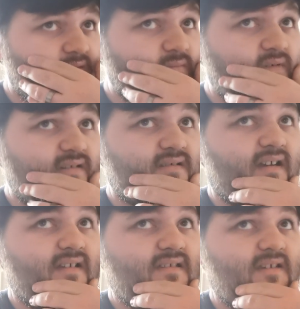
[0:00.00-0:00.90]
which
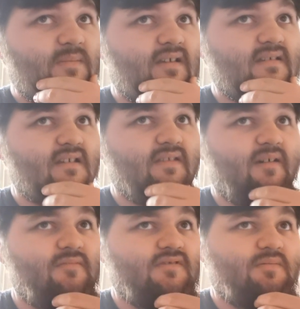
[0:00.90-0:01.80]
I'd say makes it
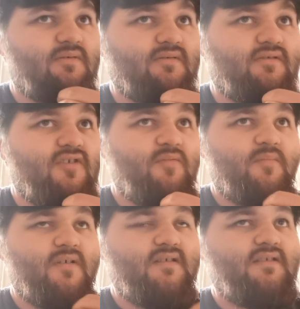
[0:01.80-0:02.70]
that much more enjoyable
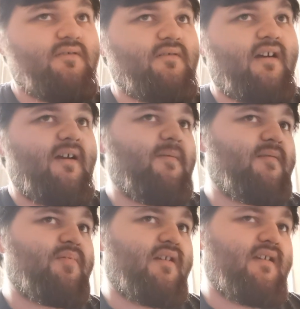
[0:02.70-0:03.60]
because you don't have
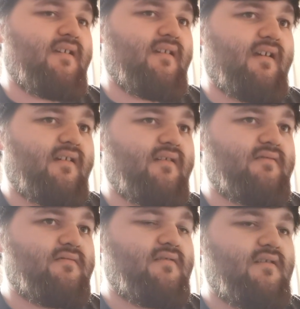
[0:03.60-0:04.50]
to play it
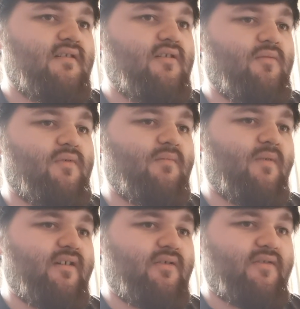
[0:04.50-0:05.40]
one
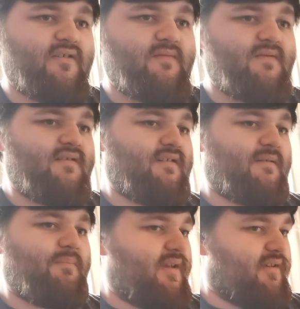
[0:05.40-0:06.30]
way or the other. You
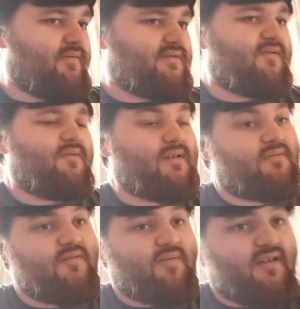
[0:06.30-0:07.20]
can pick whichever way you
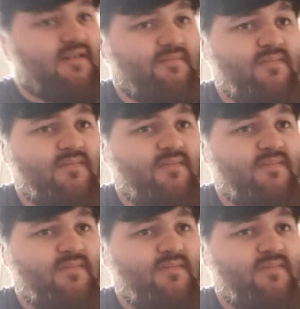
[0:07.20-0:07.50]
want to play.